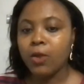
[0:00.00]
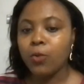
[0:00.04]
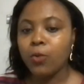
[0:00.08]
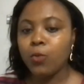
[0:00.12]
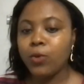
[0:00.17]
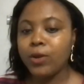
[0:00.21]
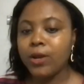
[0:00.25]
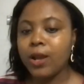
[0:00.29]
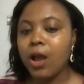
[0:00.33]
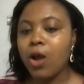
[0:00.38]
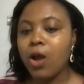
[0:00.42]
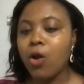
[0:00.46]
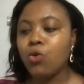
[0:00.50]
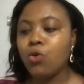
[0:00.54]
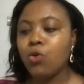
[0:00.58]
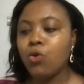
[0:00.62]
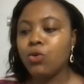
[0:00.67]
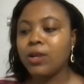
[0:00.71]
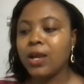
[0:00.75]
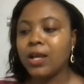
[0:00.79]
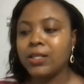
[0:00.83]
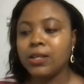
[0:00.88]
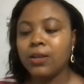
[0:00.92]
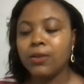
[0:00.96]
we now hold
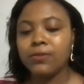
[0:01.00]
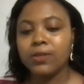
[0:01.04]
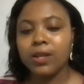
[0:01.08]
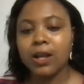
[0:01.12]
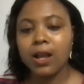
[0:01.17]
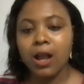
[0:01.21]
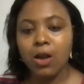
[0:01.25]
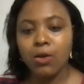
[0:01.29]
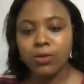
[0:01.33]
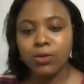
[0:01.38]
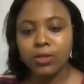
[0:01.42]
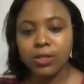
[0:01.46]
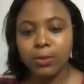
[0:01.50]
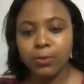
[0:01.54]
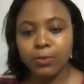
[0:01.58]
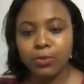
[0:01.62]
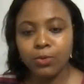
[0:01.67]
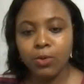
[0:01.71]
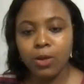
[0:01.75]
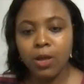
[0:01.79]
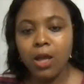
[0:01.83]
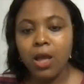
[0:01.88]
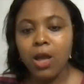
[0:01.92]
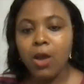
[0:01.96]
ourselves
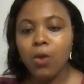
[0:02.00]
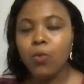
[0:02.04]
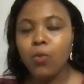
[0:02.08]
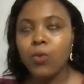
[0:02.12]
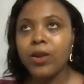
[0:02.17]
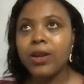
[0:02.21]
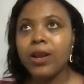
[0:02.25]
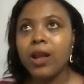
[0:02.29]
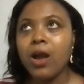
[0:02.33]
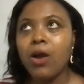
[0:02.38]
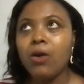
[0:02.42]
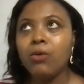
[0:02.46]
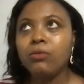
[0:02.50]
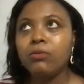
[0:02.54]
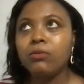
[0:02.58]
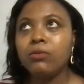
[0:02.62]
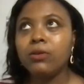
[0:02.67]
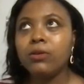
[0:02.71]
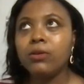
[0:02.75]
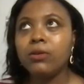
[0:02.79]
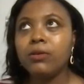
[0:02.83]
accountable we now